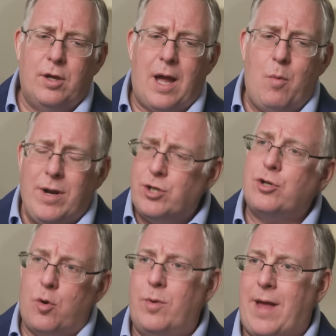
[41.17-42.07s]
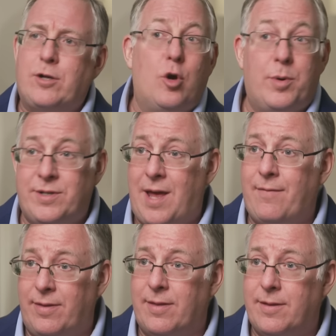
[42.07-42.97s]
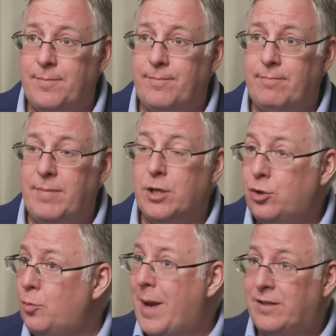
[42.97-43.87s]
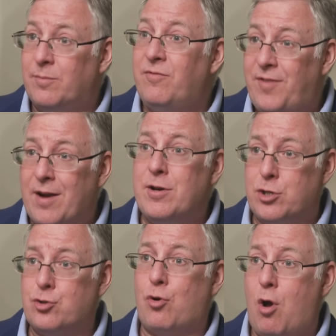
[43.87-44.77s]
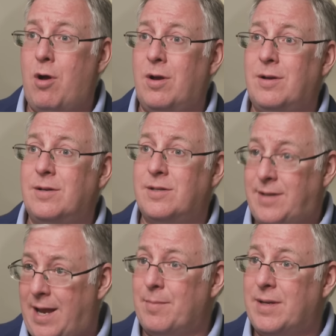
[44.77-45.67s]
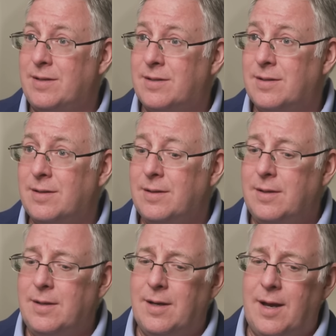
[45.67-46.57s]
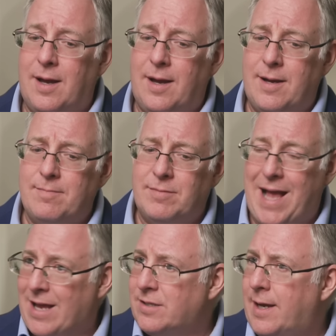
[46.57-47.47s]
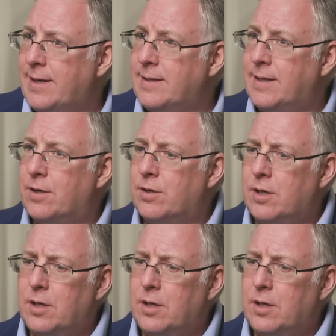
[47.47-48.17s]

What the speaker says: I want to start with October 7th, because you made some very strong statements last night at dinner.